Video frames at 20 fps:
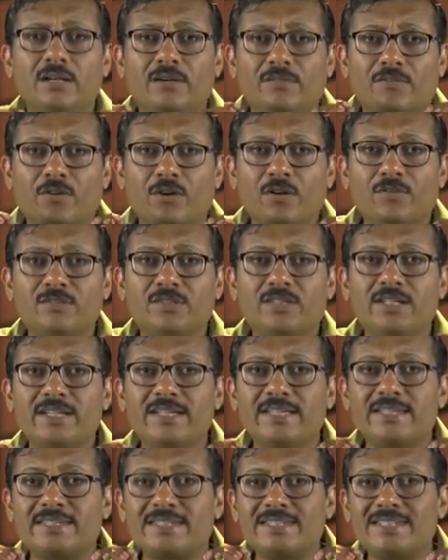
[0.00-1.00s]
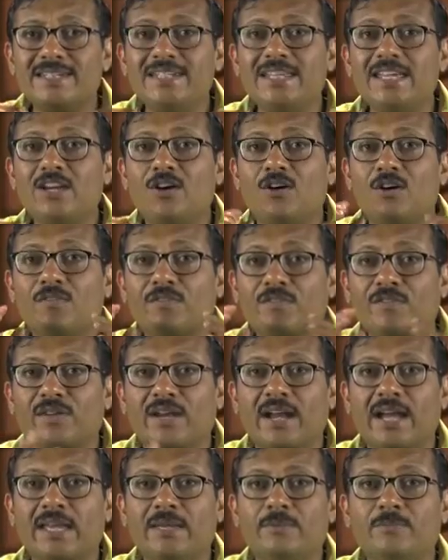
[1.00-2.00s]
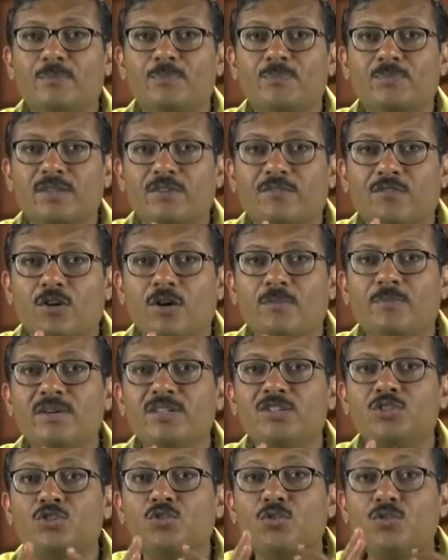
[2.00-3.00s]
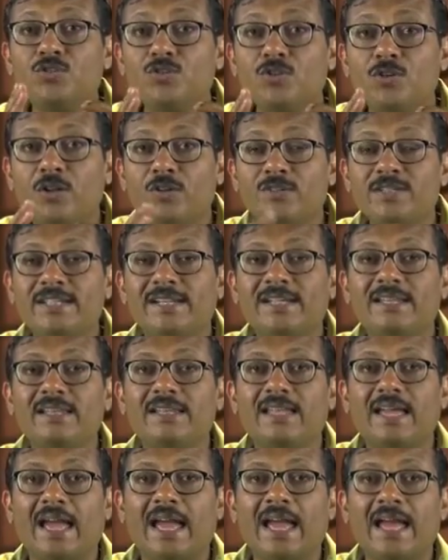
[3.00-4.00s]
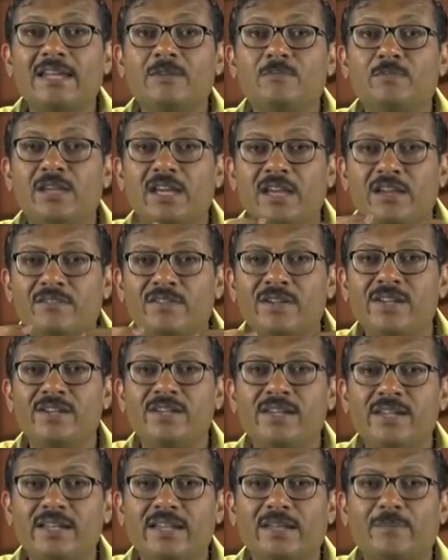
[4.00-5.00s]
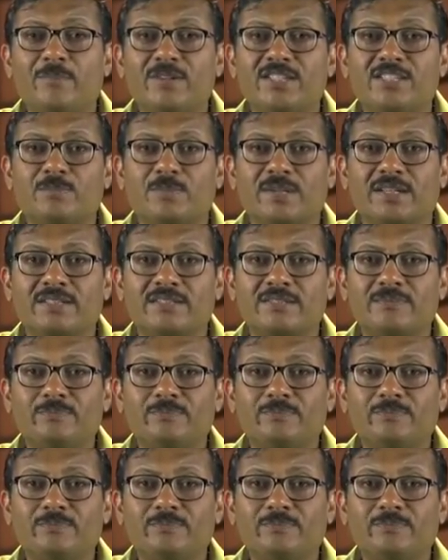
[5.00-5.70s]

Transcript: from the study of crime from a sociological and behavioral perspective.